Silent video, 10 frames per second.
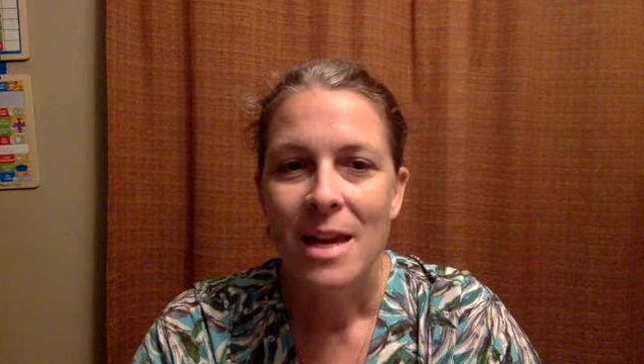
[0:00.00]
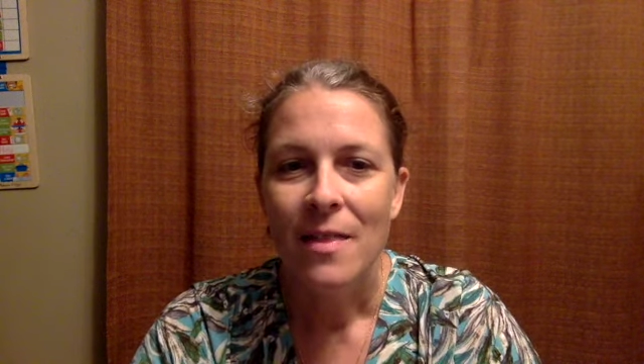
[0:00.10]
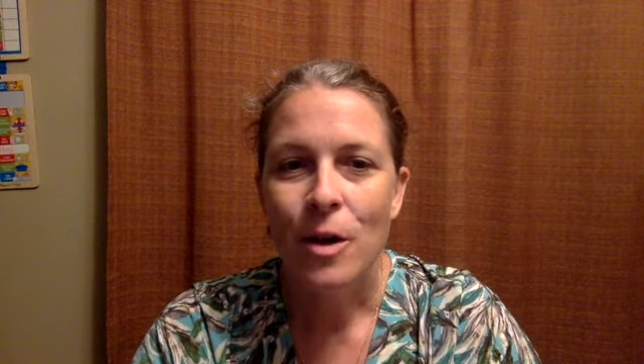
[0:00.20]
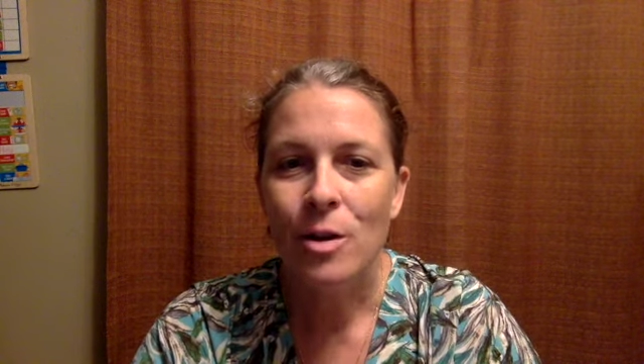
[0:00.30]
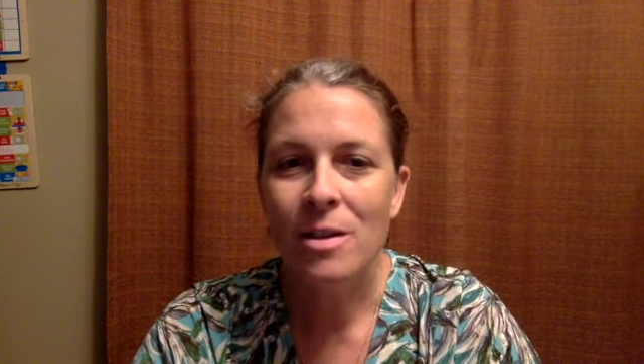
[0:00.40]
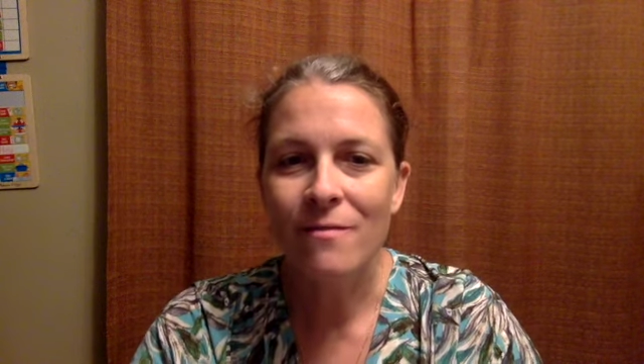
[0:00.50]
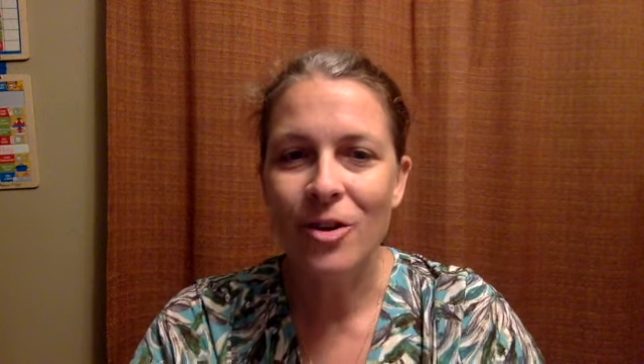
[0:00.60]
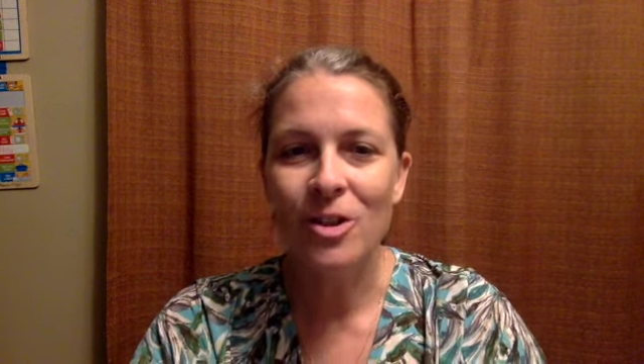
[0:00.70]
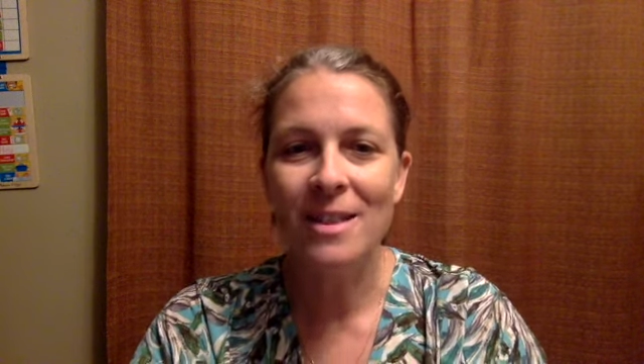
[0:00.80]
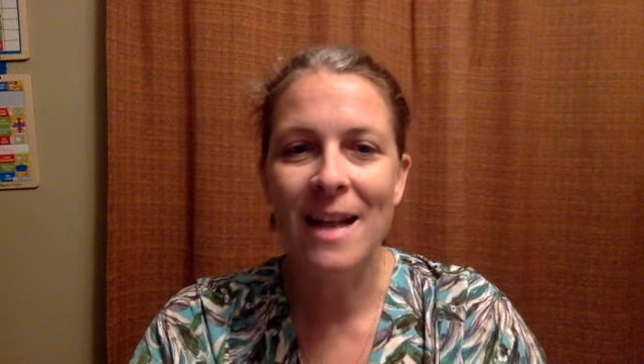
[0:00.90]
There is a
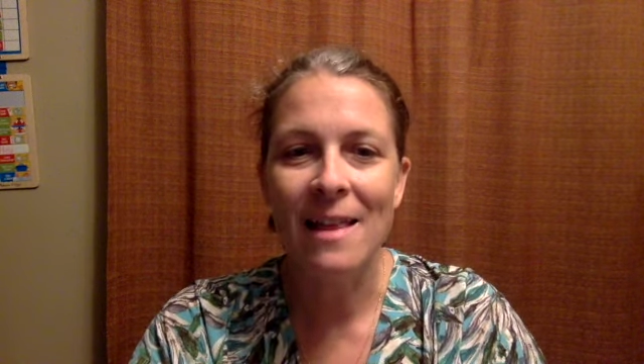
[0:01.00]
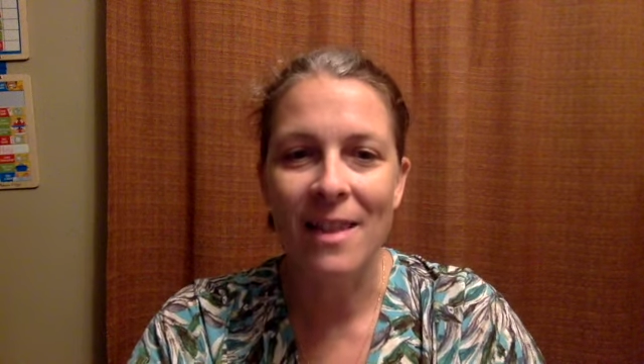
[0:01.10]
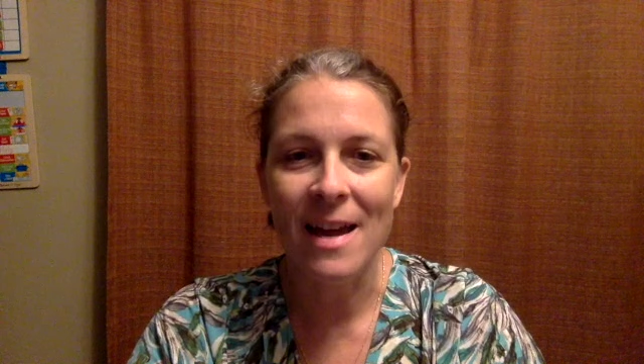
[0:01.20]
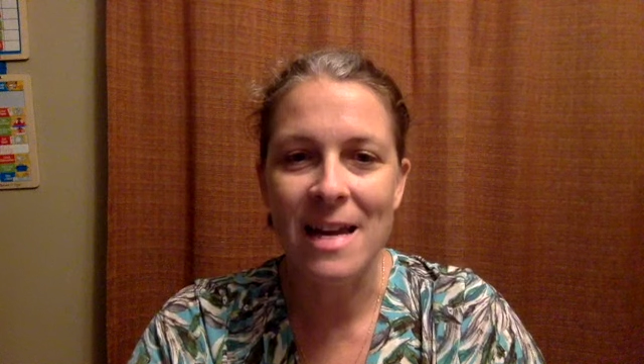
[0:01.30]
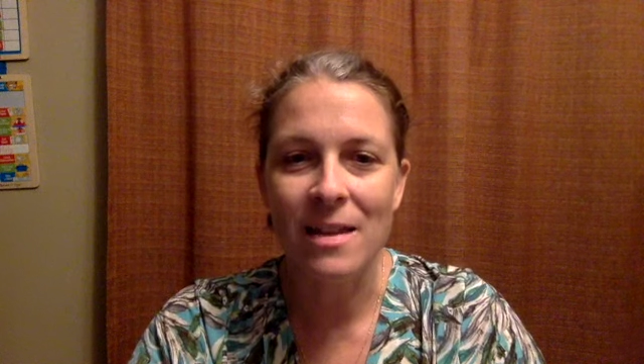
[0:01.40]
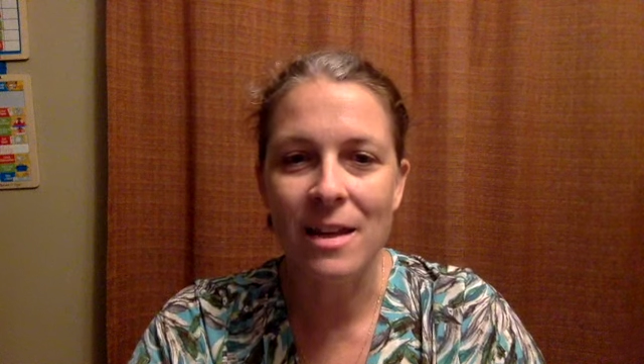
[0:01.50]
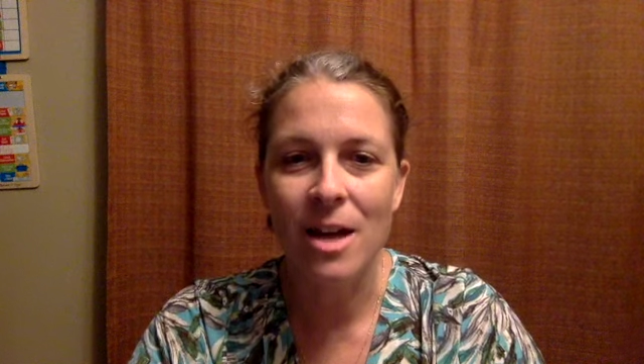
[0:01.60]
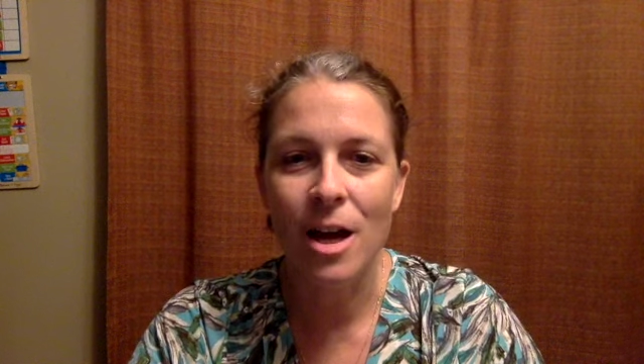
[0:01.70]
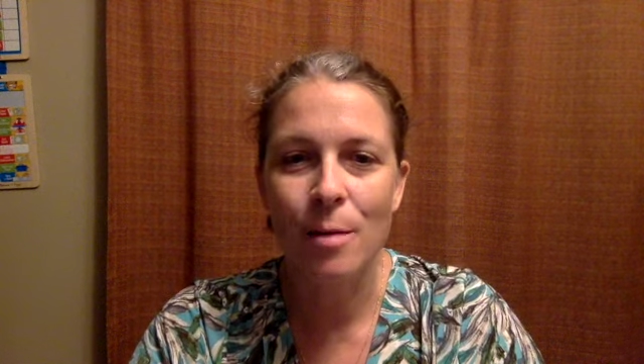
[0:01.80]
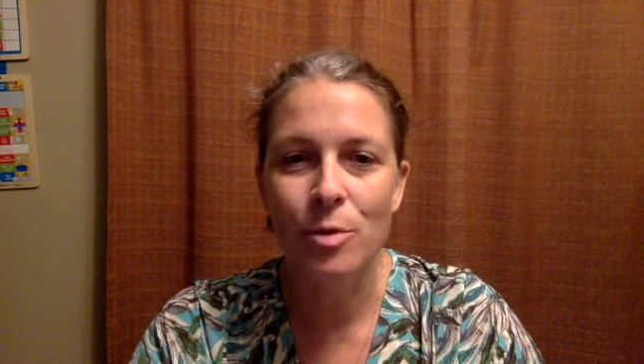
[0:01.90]
verse that I like that
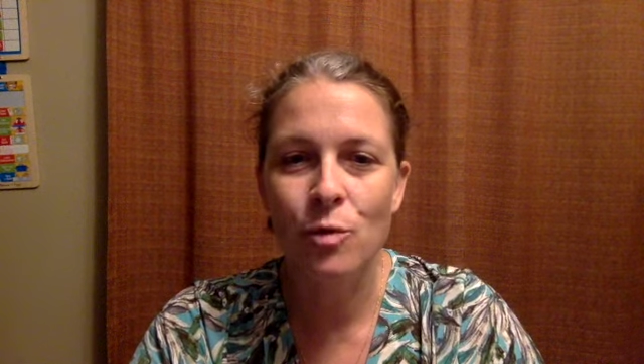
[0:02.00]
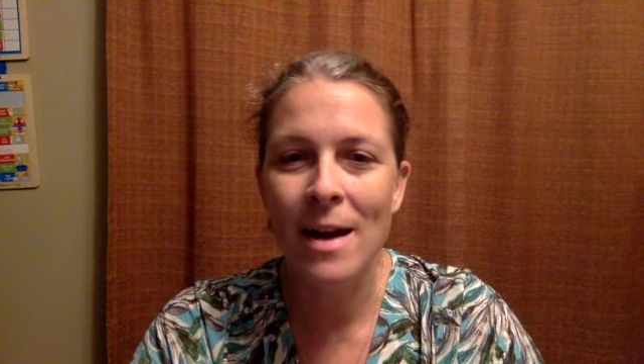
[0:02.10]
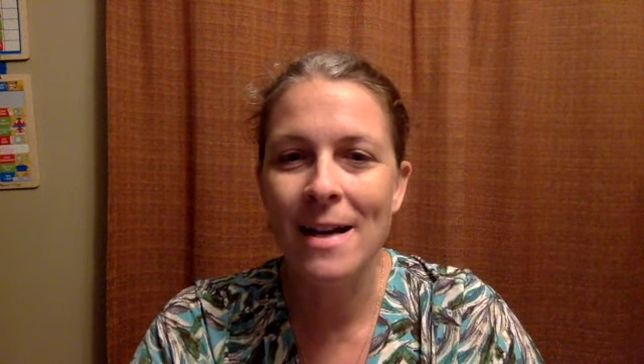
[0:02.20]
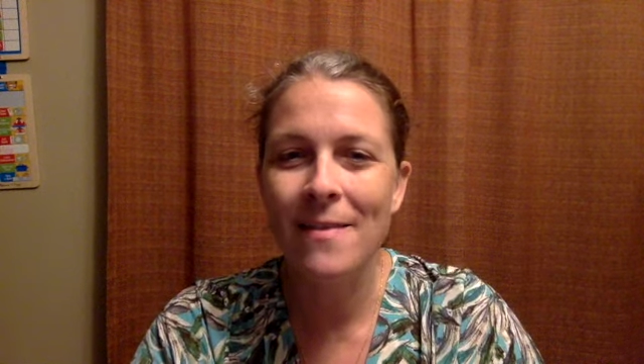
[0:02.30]
comes right